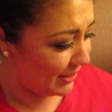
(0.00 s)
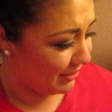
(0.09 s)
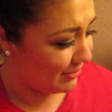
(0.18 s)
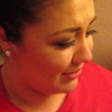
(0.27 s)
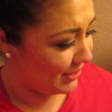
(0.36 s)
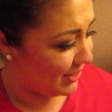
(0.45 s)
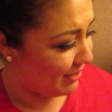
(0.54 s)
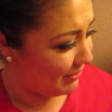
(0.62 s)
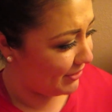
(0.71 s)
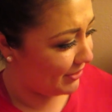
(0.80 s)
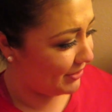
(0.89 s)
you took off
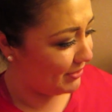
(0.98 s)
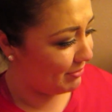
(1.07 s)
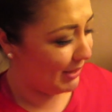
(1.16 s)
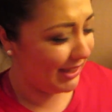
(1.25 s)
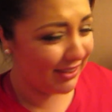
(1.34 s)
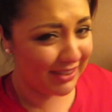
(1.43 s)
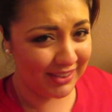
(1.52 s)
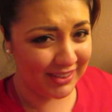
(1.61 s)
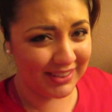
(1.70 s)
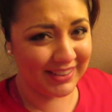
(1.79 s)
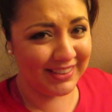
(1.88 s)
your beard.
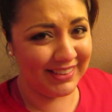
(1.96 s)
Oh,